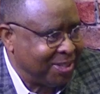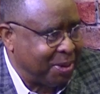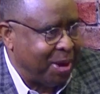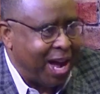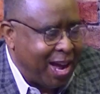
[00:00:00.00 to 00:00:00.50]

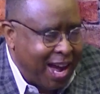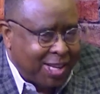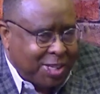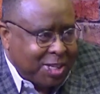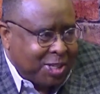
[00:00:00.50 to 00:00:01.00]
So I
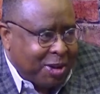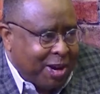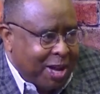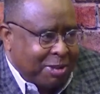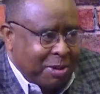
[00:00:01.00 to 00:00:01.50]
just thought
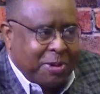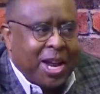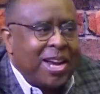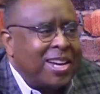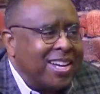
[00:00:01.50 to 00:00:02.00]
I'd throw
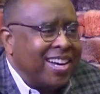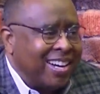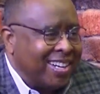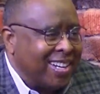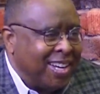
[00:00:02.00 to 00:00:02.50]
that in
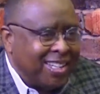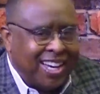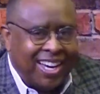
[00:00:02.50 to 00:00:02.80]
there to